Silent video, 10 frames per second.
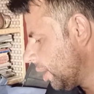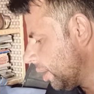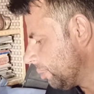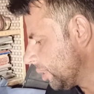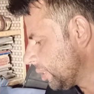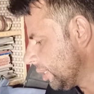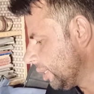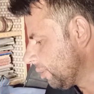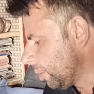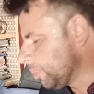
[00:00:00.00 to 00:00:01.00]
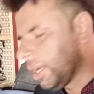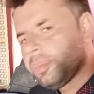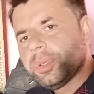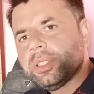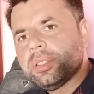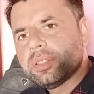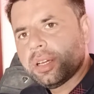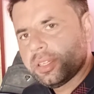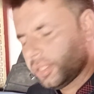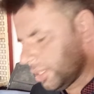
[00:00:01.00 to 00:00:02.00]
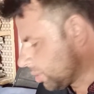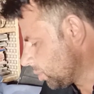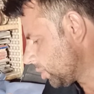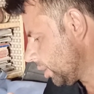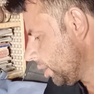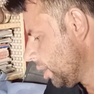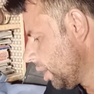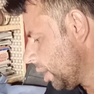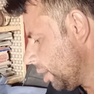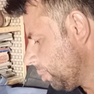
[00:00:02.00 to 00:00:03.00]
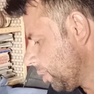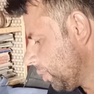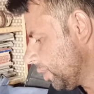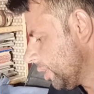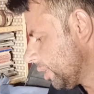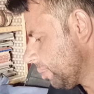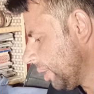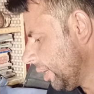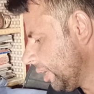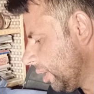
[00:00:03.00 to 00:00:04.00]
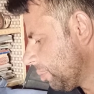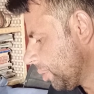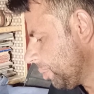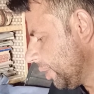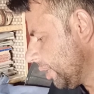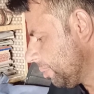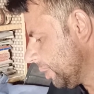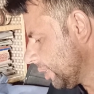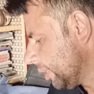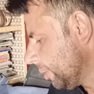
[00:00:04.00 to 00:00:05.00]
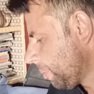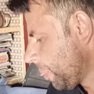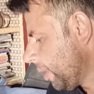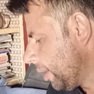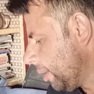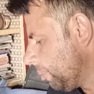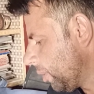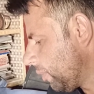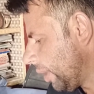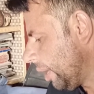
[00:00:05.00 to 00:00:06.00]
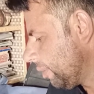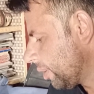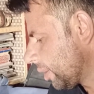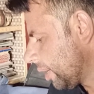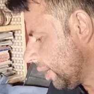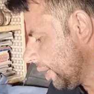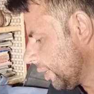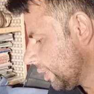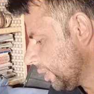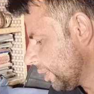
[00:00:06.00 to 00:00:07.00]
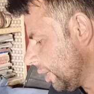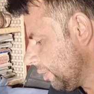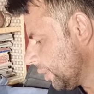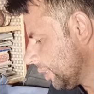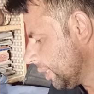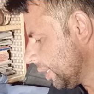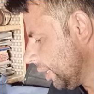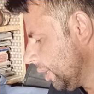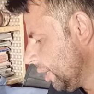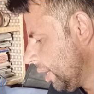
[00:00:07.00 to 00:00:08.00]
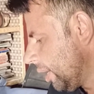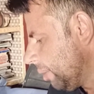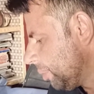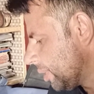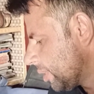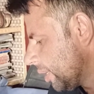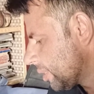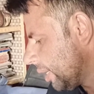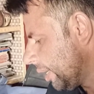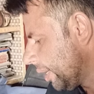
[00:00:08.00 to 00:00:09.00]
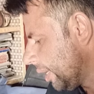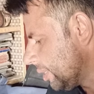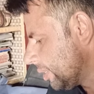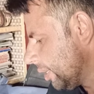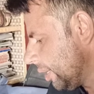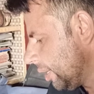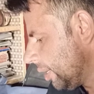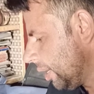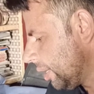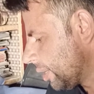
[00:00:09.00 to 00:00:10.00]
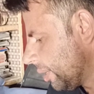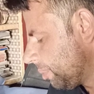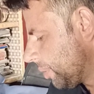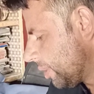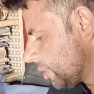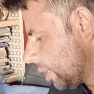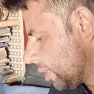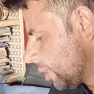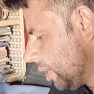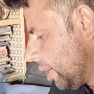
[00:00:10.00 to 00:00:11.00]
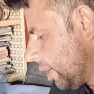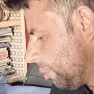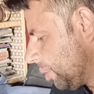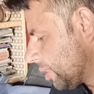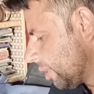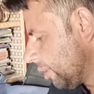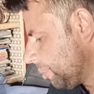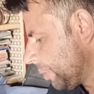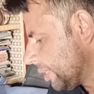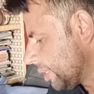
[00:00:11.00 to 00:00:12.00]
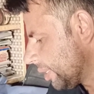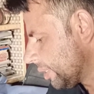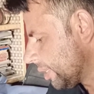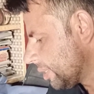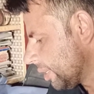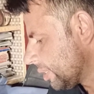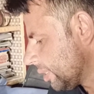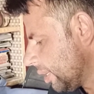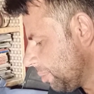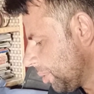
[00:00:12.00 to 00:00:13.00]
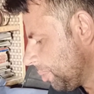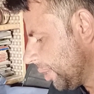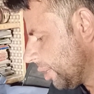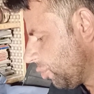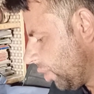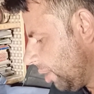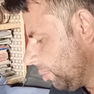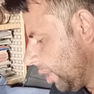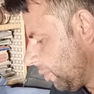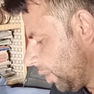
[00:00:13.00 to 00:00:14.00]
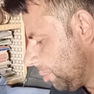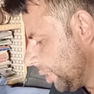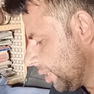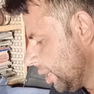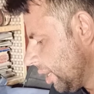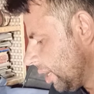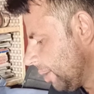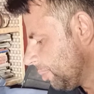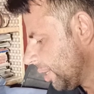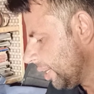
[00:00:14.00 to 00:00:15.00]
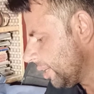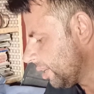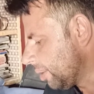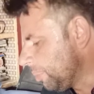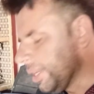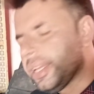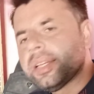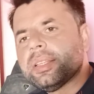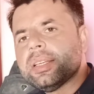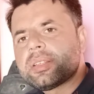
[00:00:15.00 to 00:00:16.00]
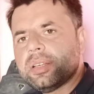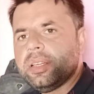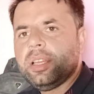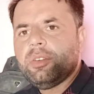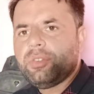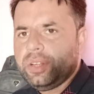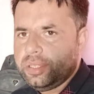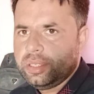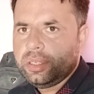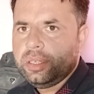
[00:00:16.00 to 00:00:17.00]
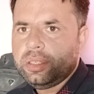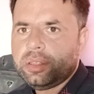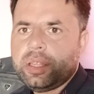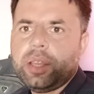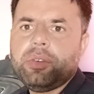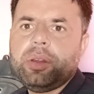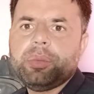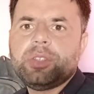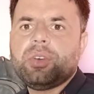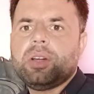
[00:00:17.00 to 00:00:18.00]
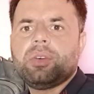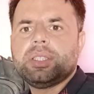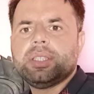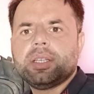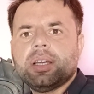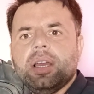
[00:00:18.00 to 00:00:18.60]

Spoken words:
Number 3, develop the hypothesis or research question. Number 4, determine an appropriate method. Number 5, collect the relevant data. Number 6, analyze the interrupt result. Number 7, present the results in appropriate form or format. Number 8, replicate the study if necessary. Thank you very much for watching.